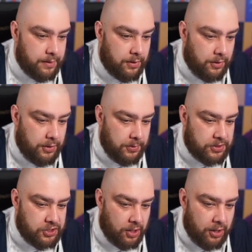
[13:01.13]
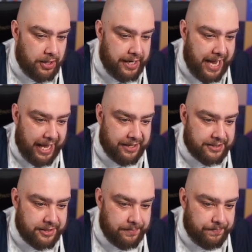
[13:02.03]
Luke Shaw and
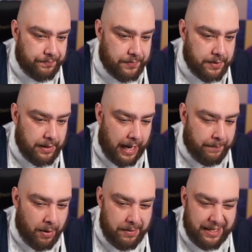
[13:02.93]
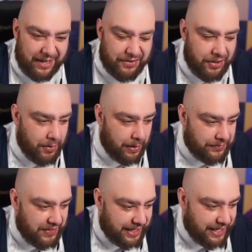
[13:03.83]
Ederson. I probably, I don't know who I would
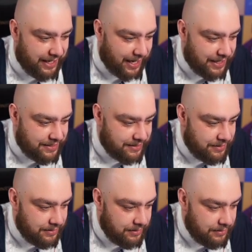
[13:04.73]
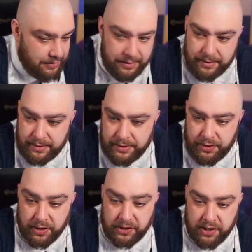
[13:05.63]
take here, guys.
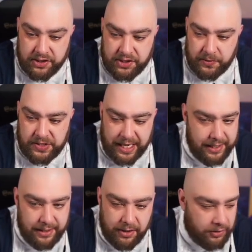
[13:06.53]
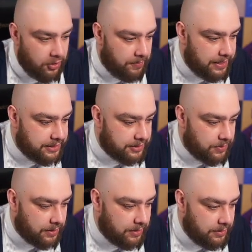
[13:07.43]
No, no Soucek. You got Gomez as well.